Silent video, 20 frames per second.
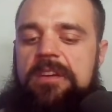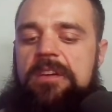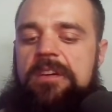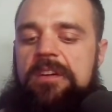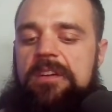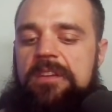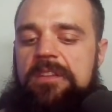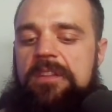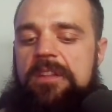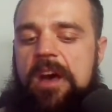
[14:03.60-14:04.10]

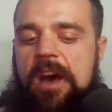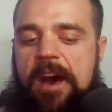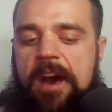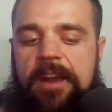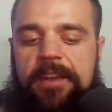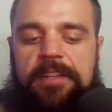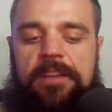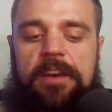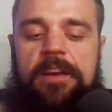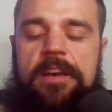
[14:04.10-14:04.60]

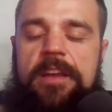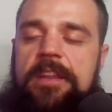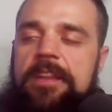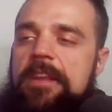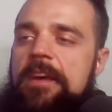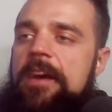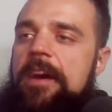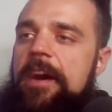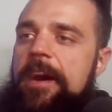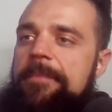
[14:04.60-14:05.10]
unlocked, and
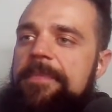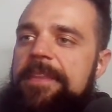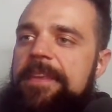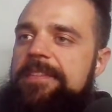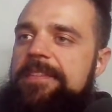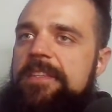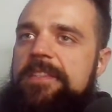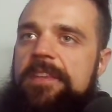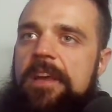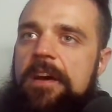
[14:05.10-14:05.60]

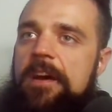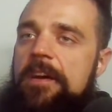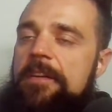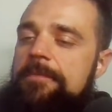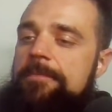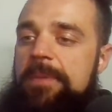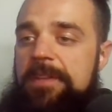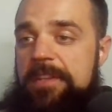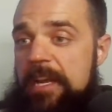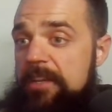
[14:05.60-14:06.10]
this is
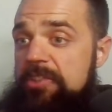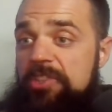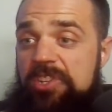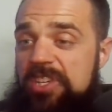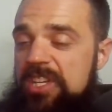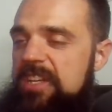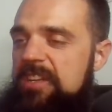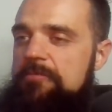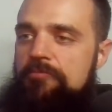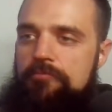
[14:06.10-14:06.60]
of
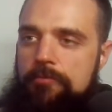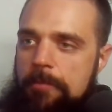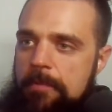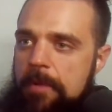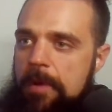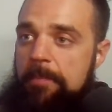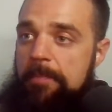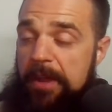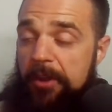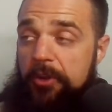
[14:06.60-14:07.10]
potentially
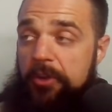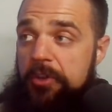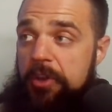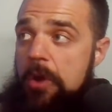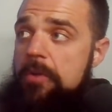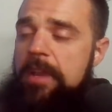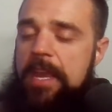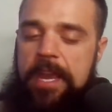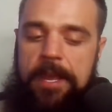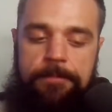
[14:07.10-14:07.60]
a better
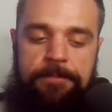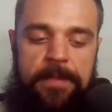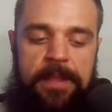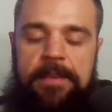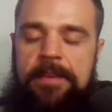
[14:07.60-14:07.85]
token.